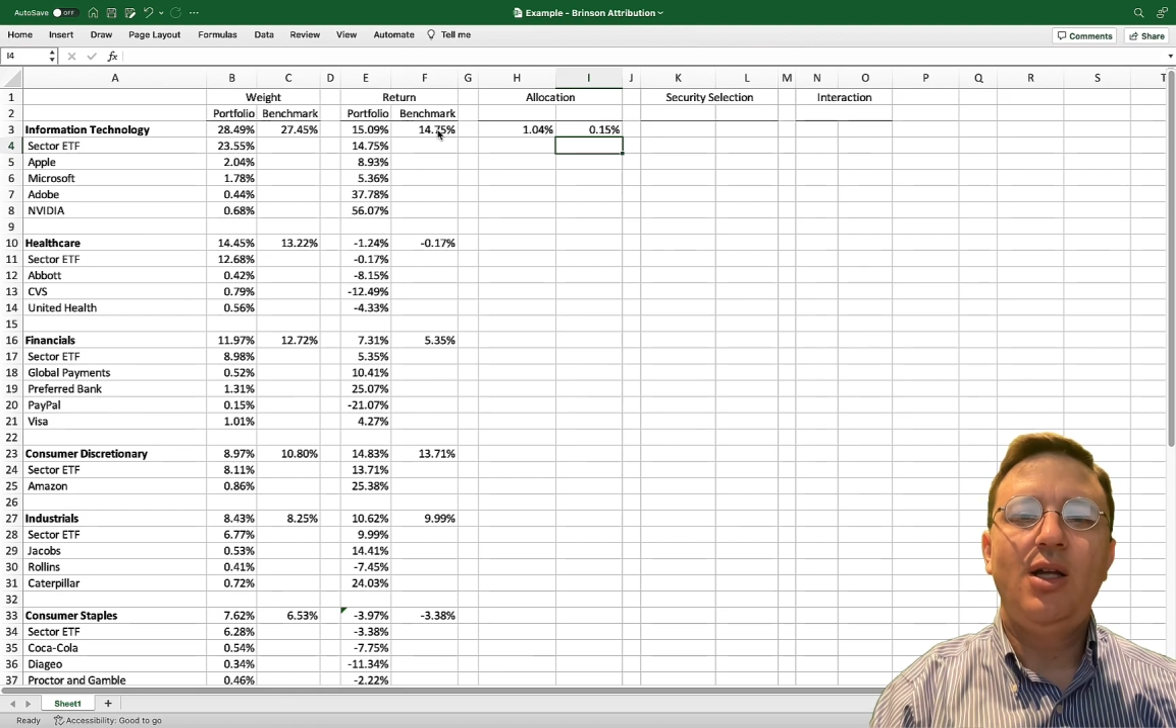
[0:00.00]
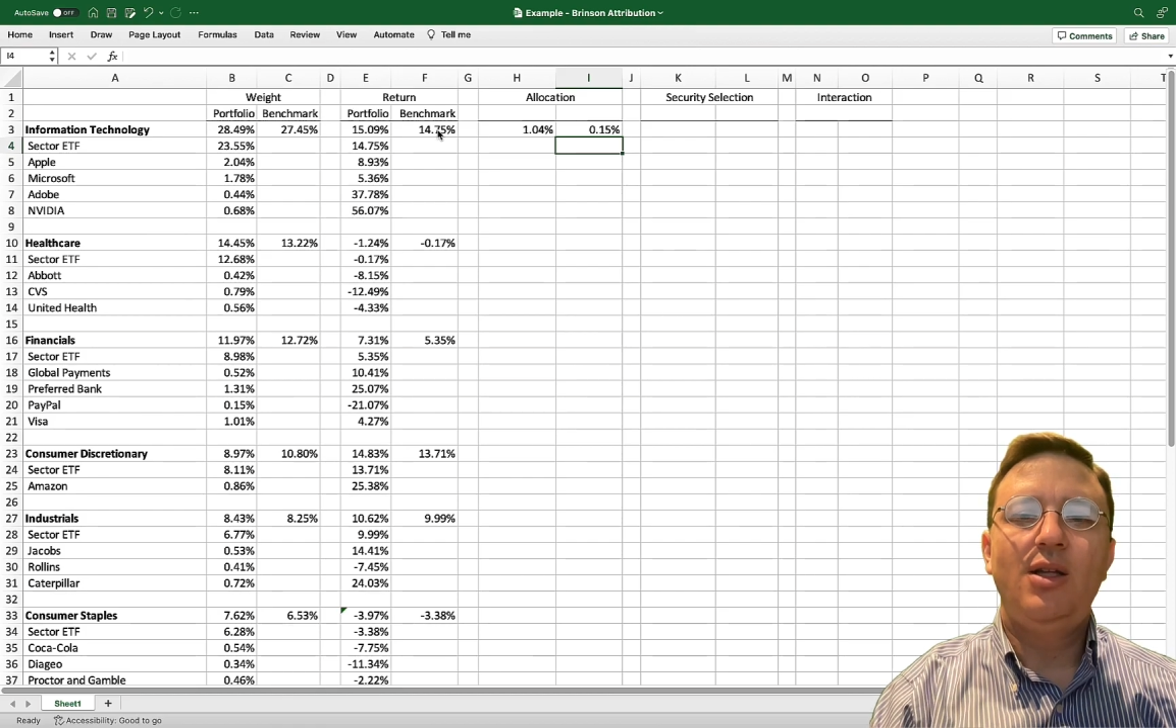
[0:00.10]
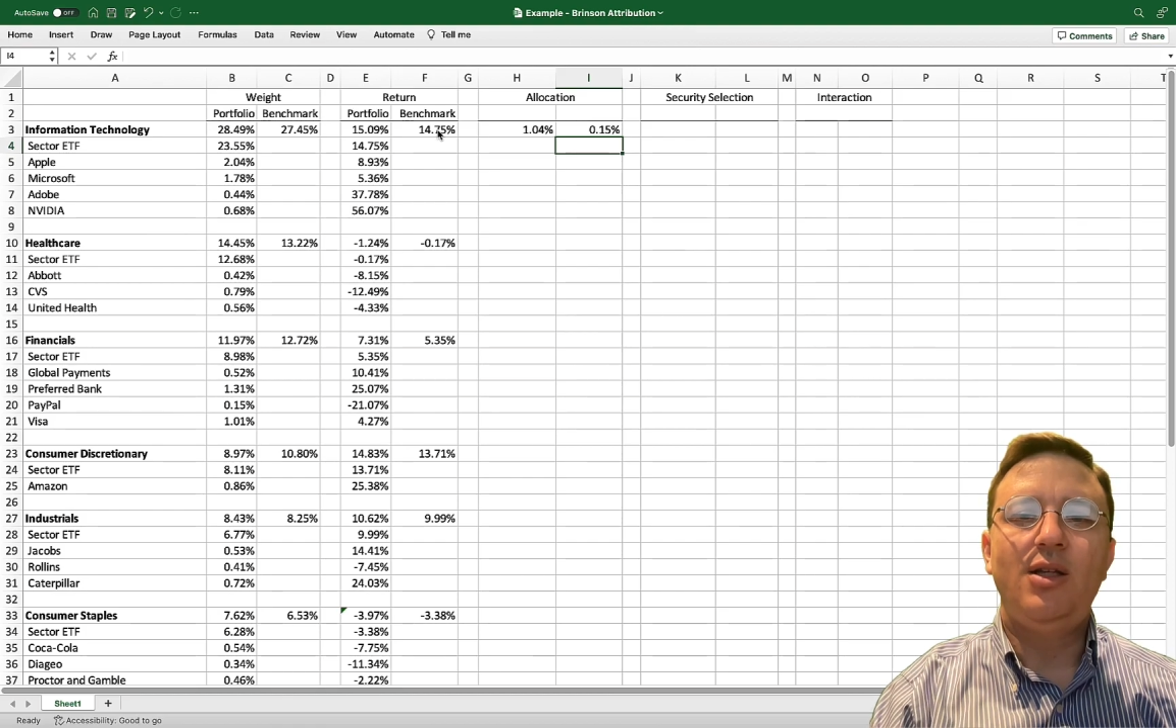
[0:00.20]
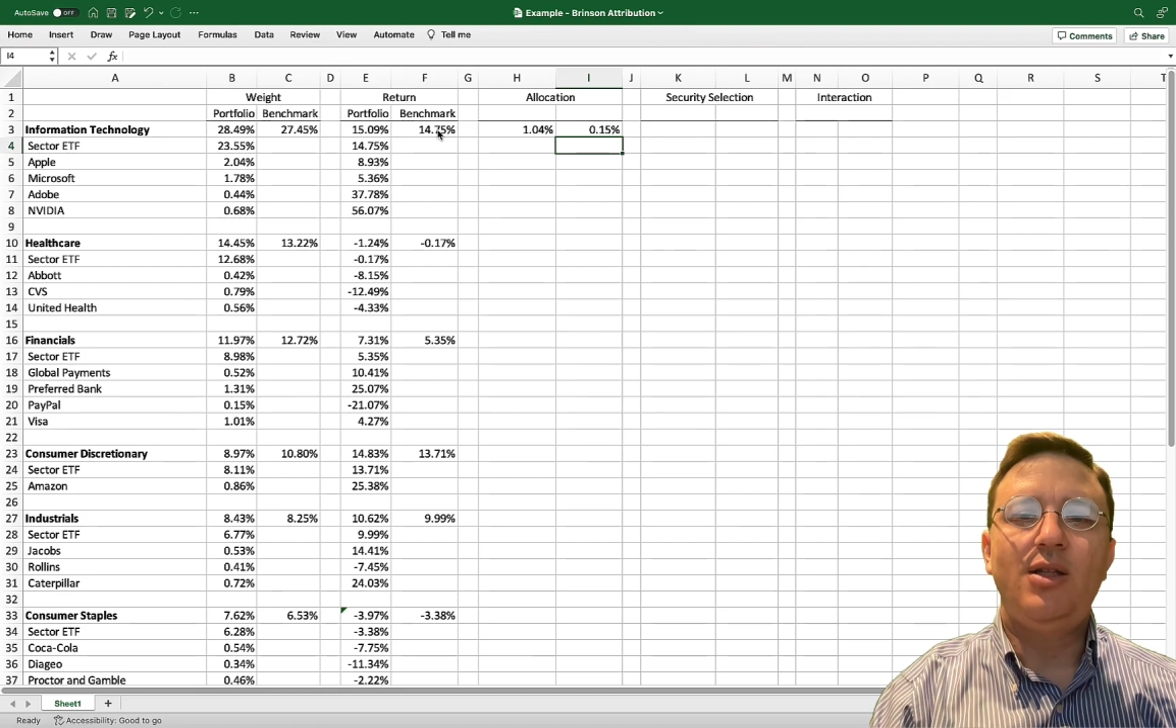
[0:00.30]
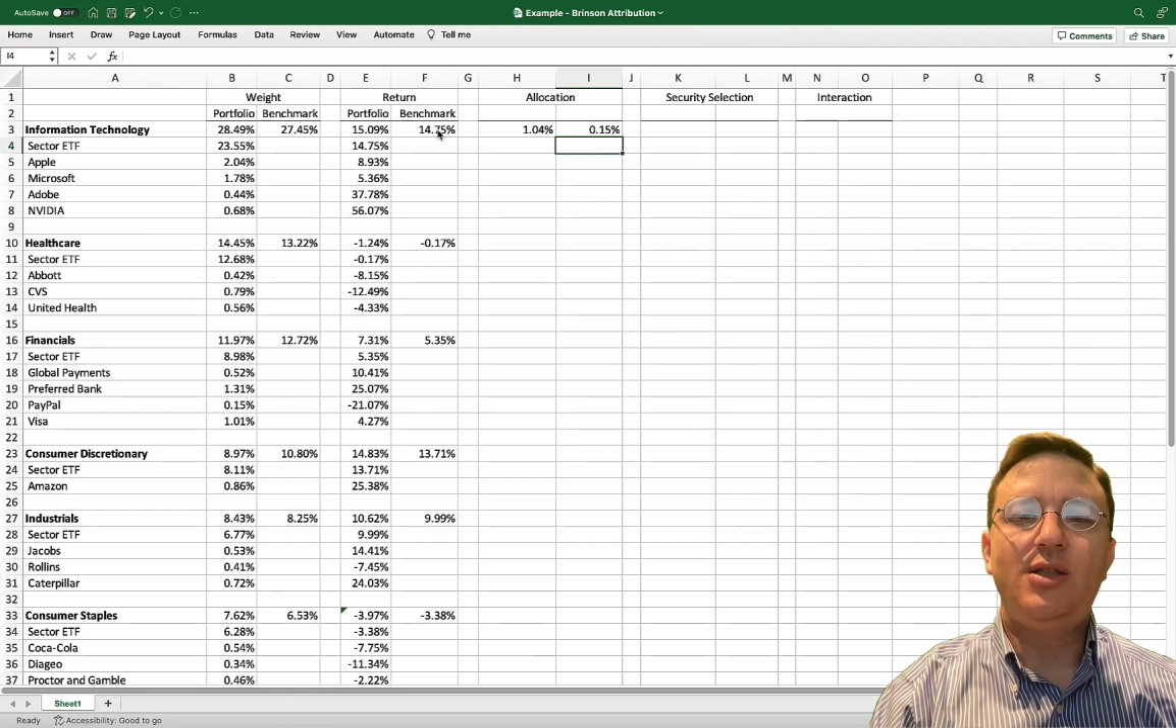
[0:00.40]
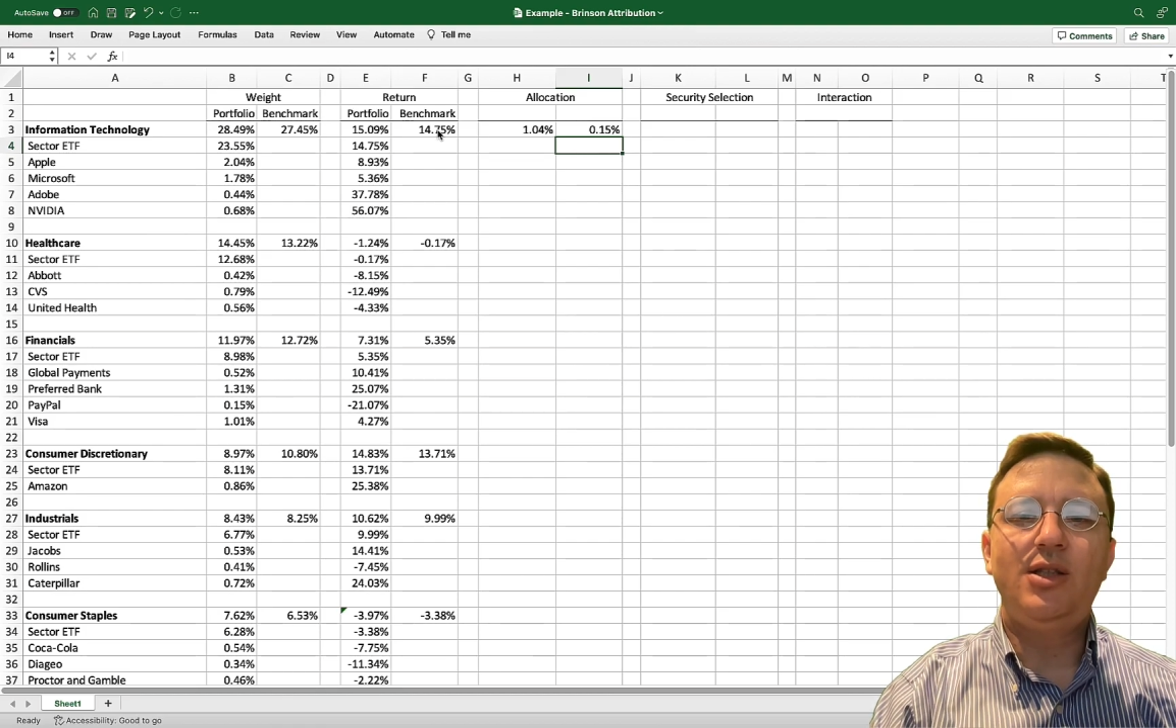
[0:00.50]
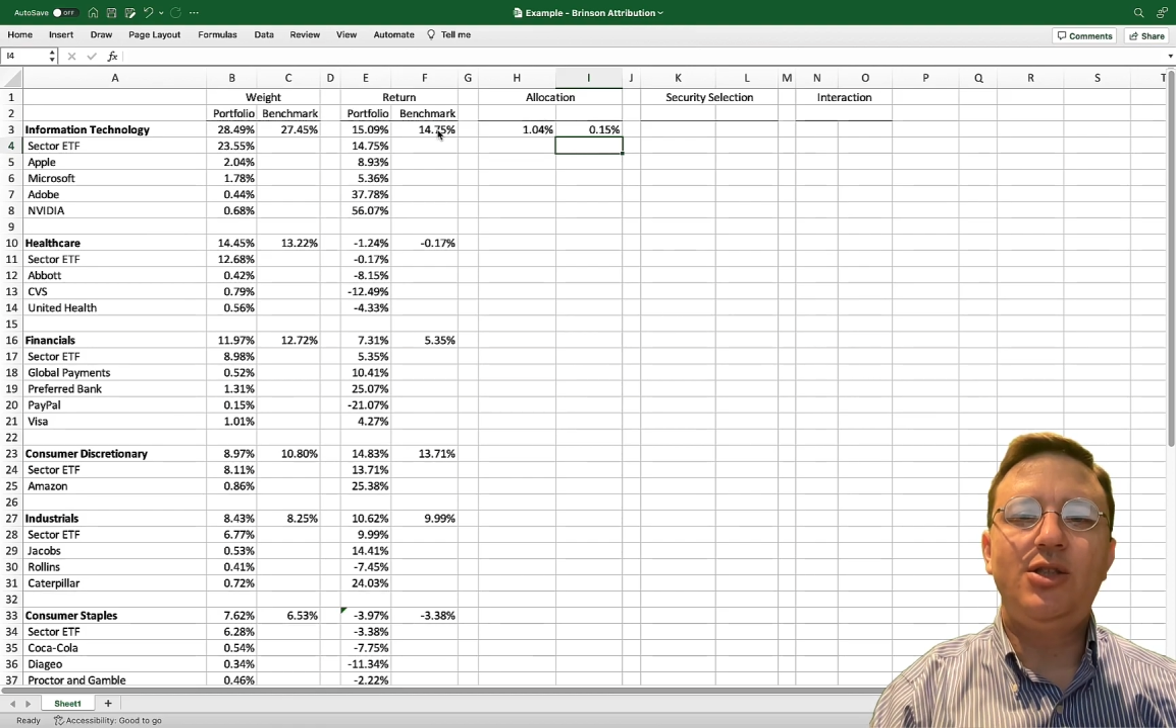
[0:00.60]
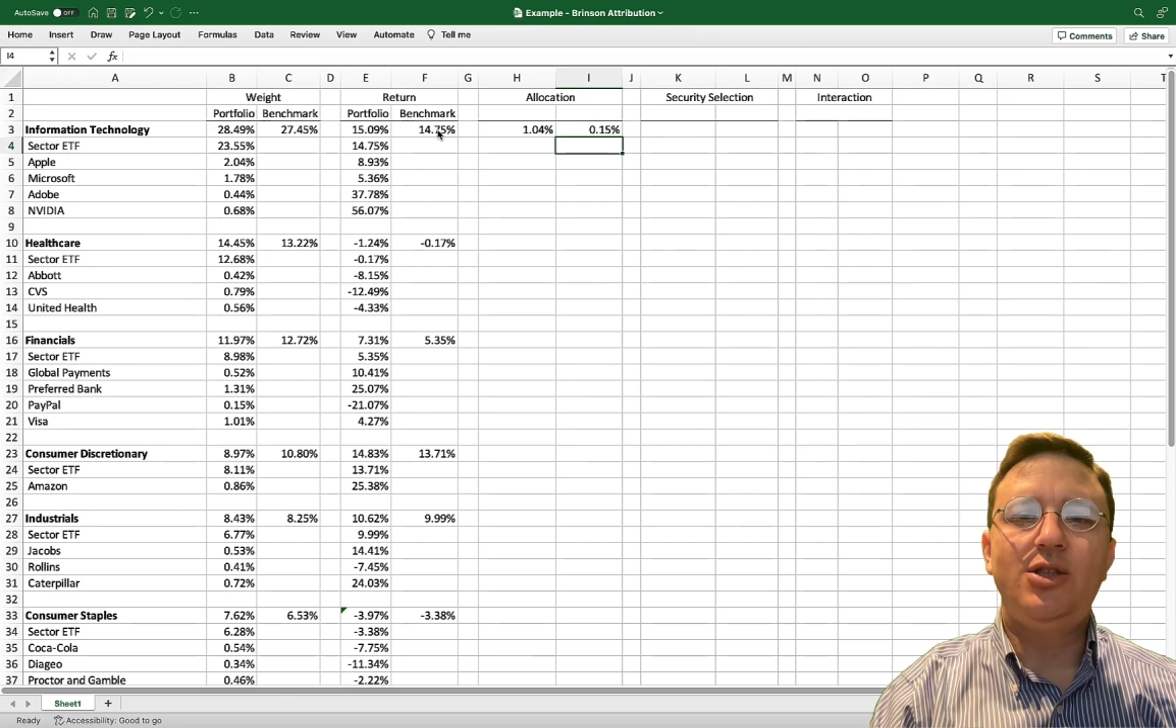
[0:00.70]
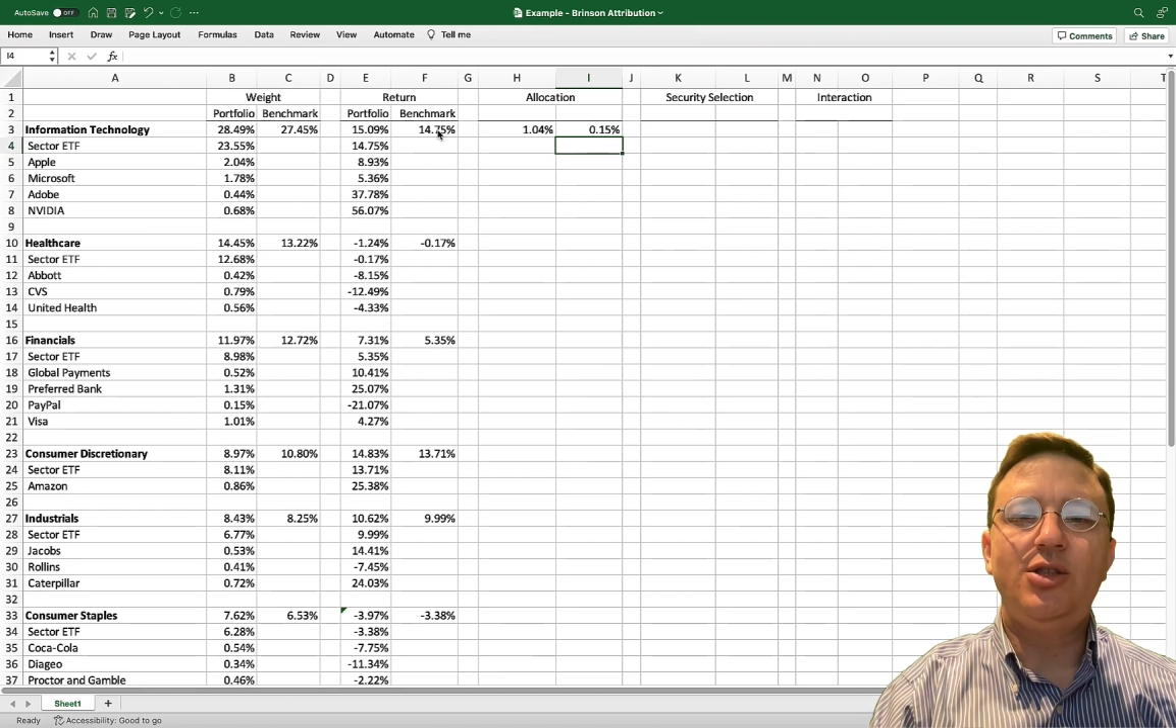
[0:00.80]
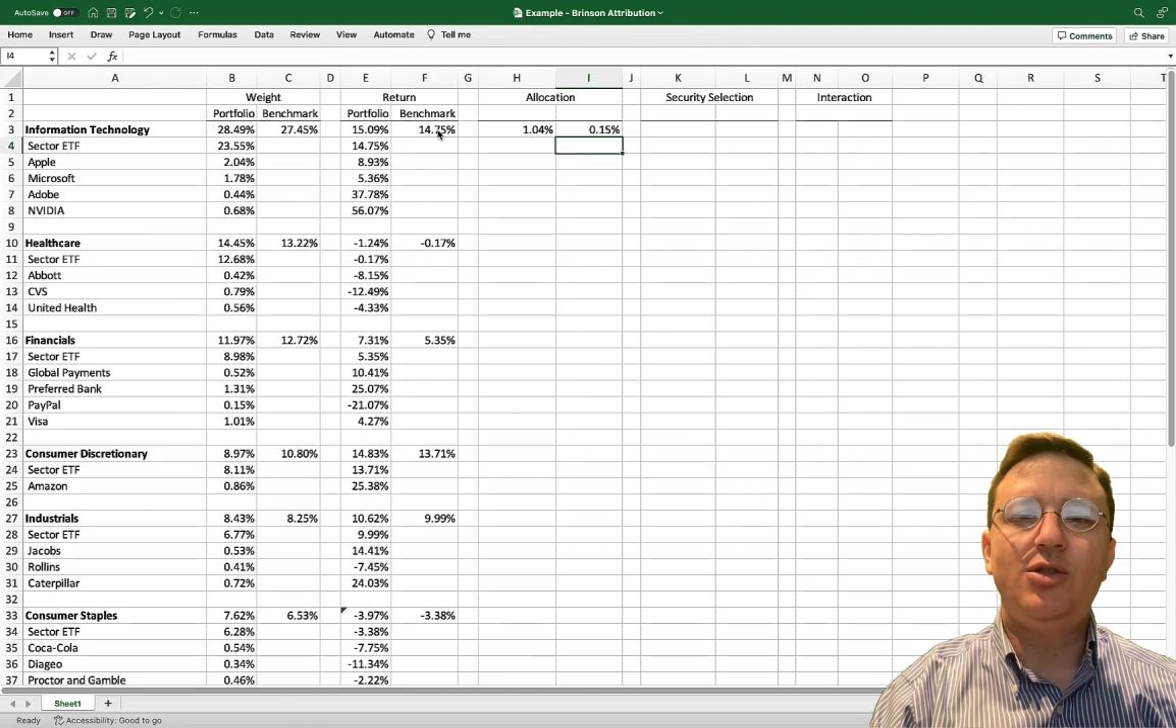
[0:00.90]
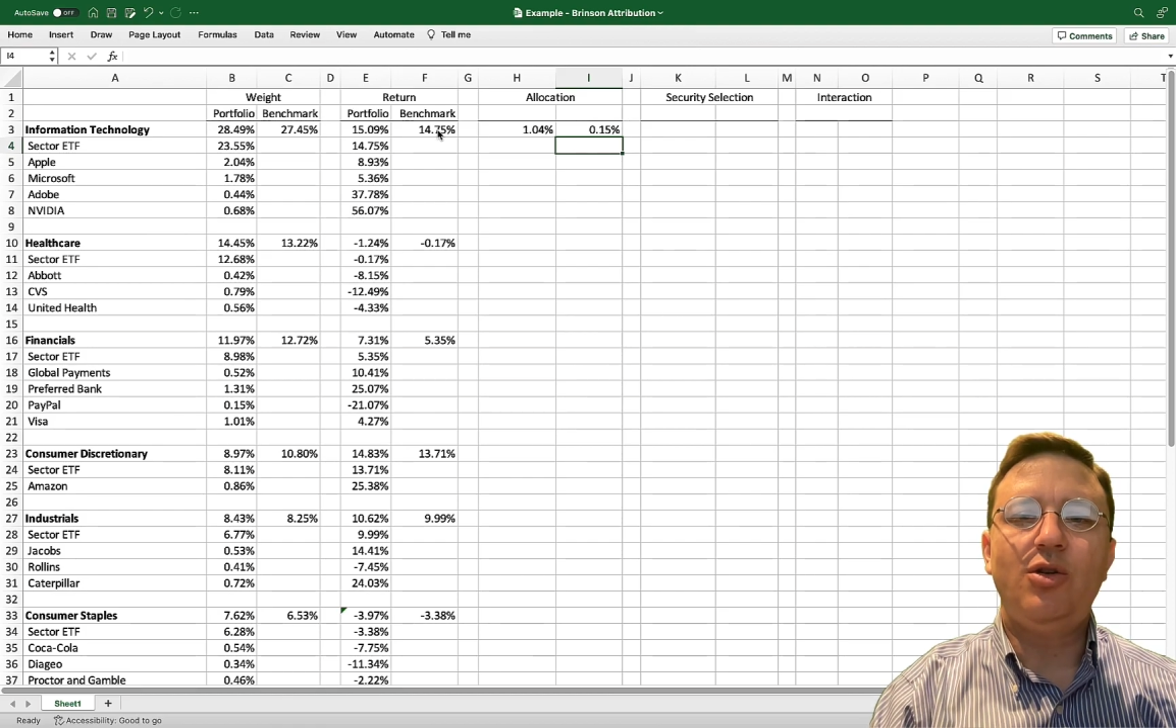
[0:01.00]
The decision to